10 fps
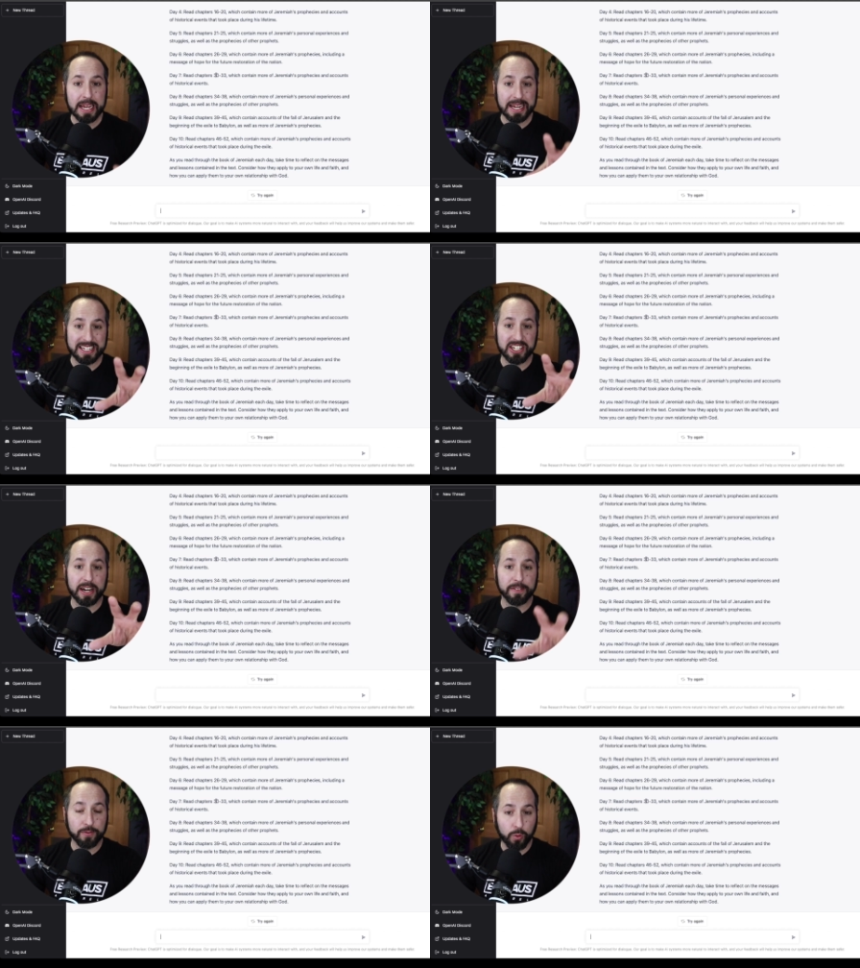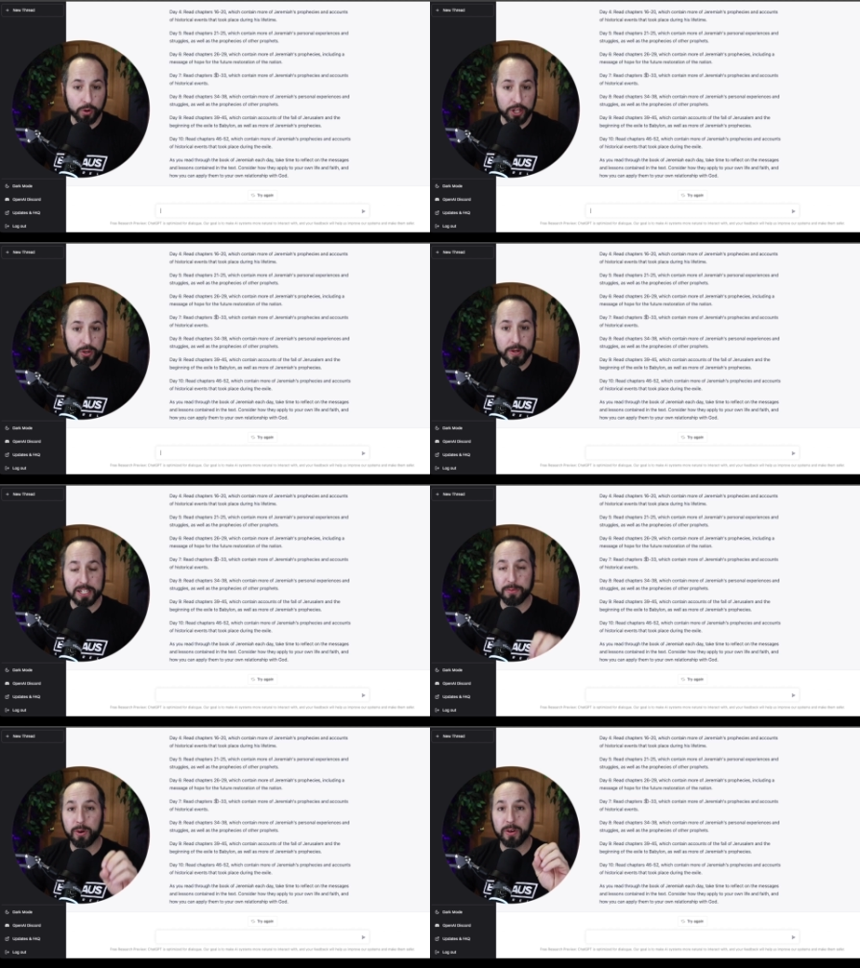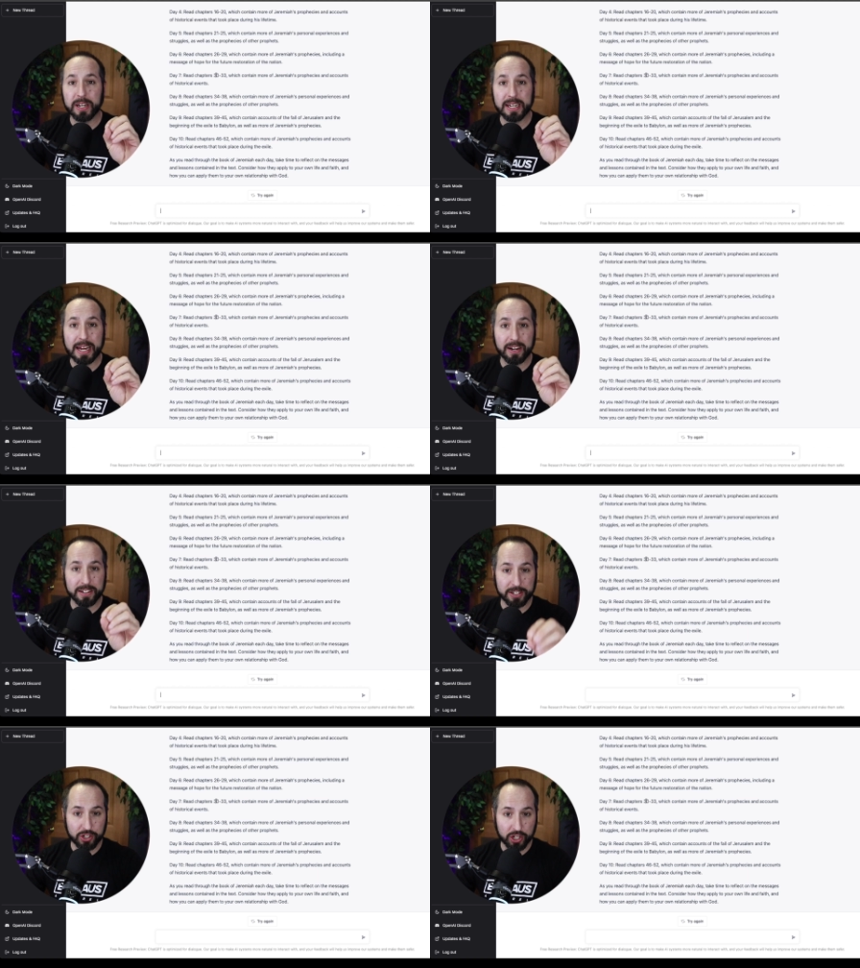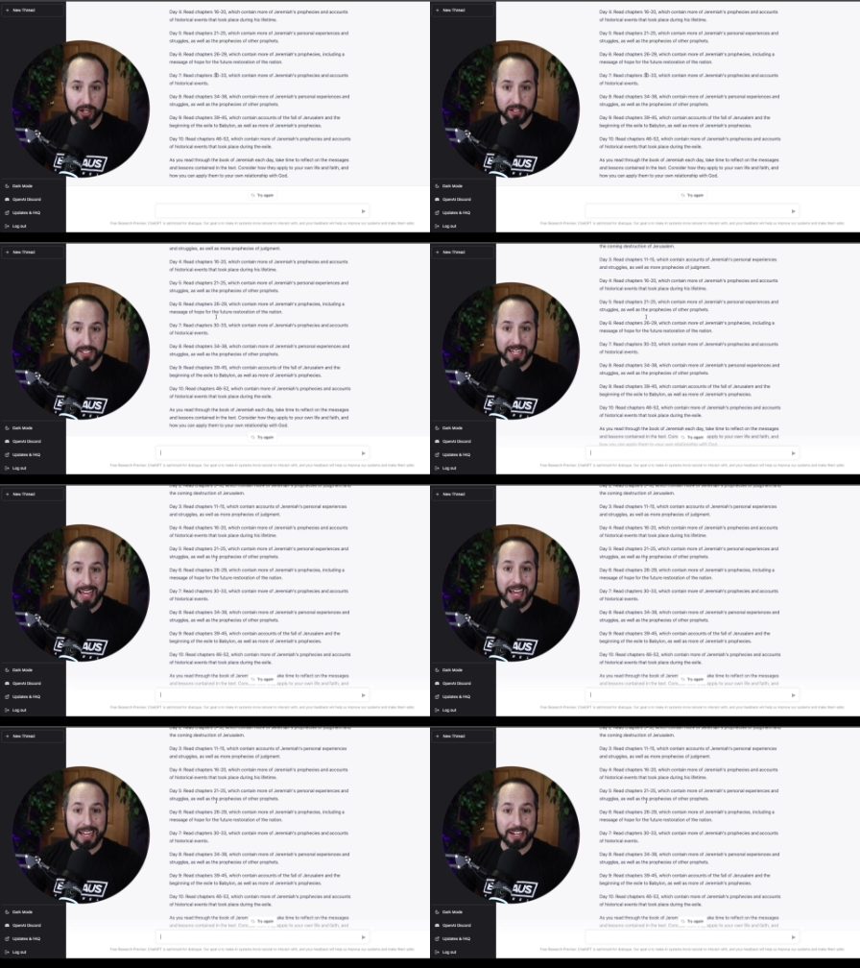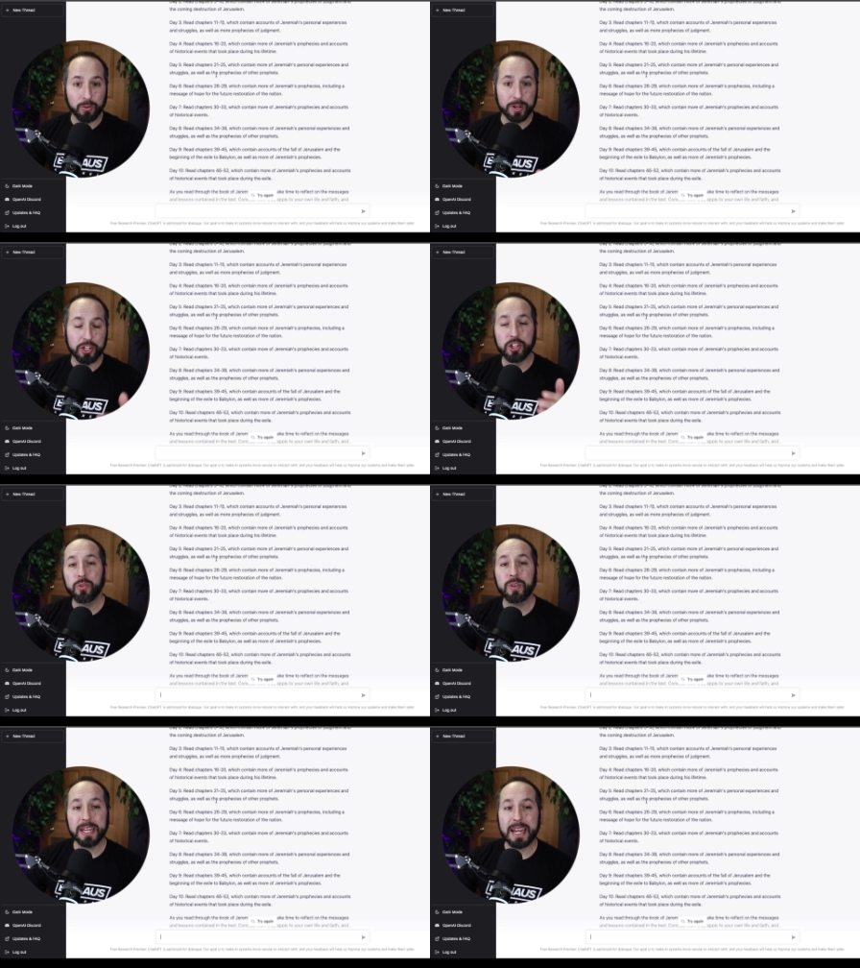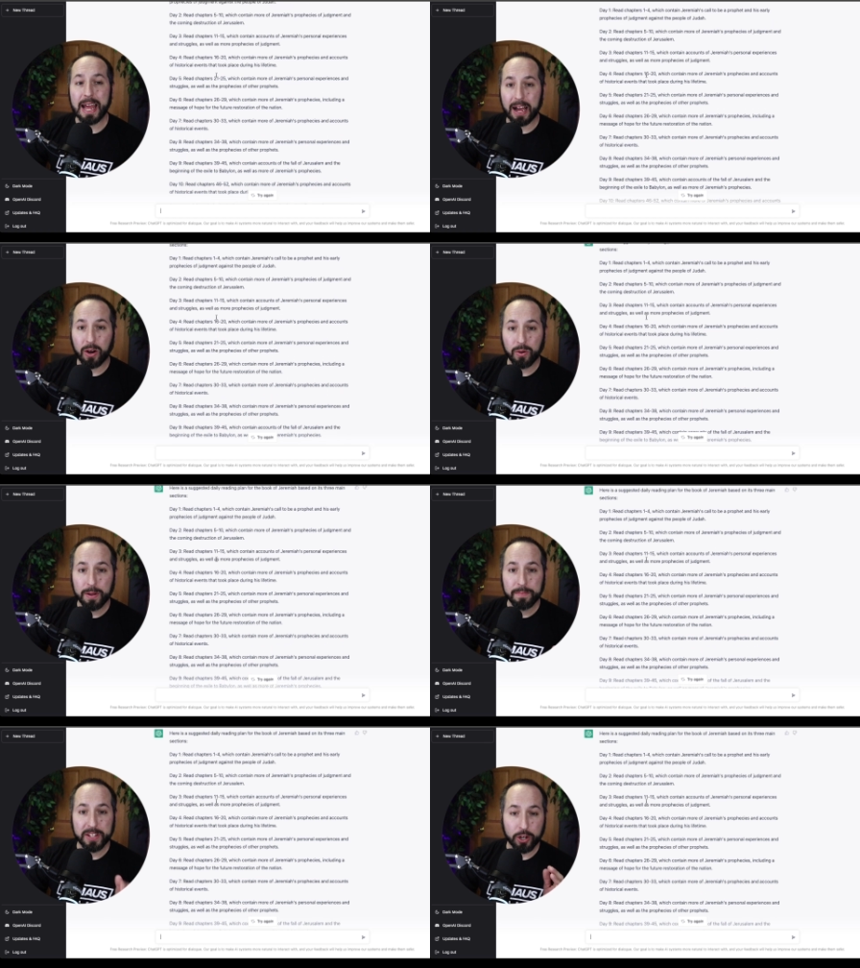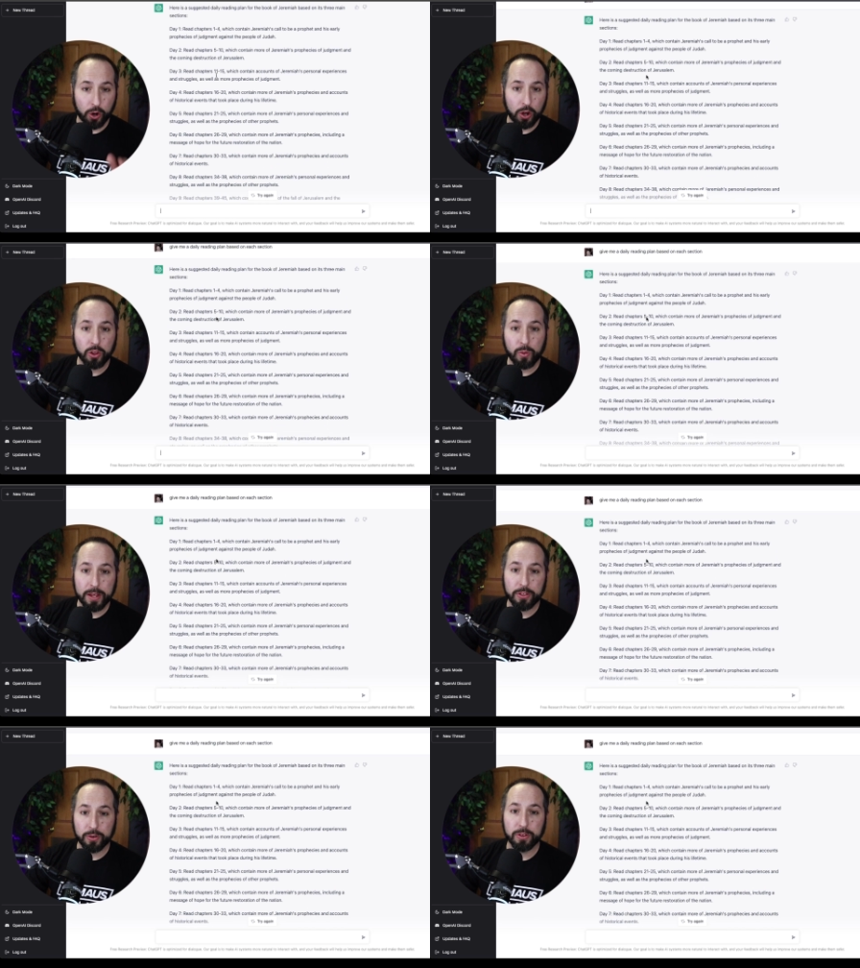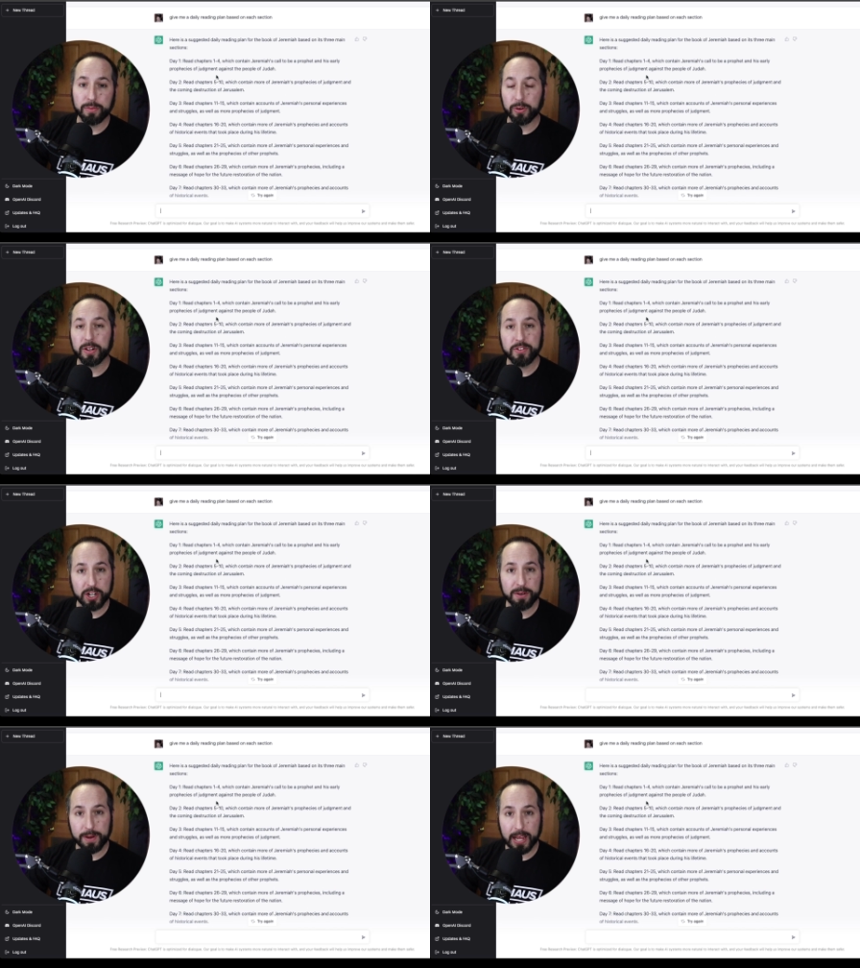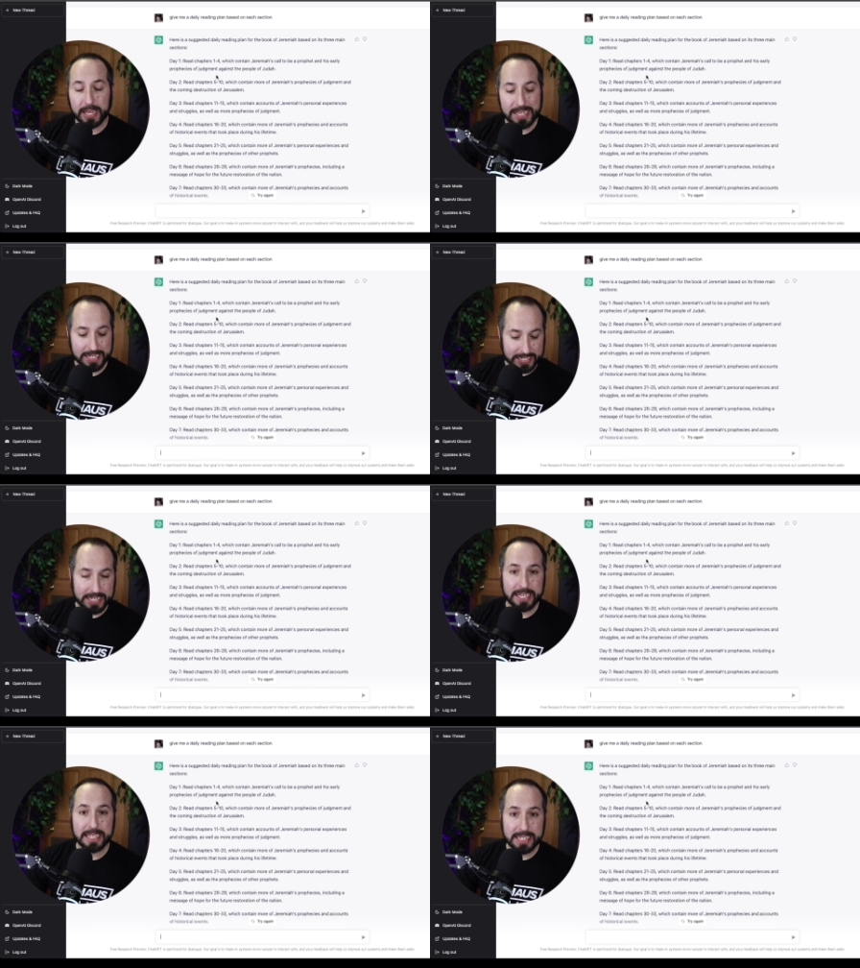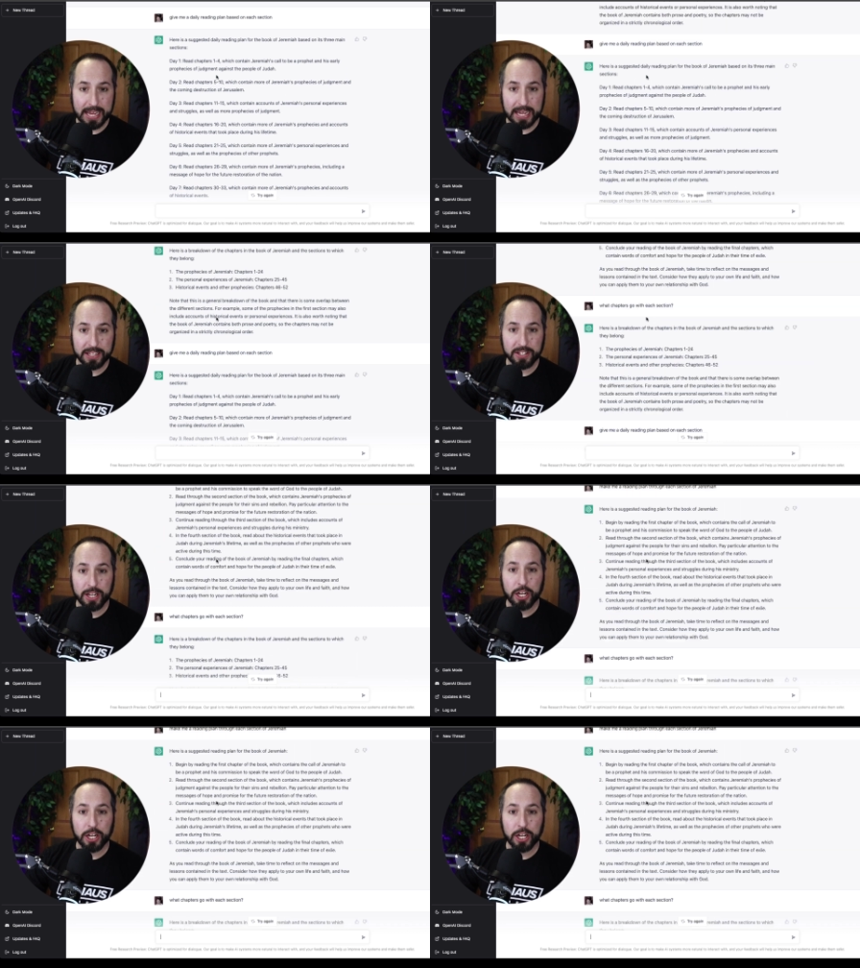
It's done it for you. It's broken it down into chunks in which you can now get all the way through the book of Jeremiah in ten days.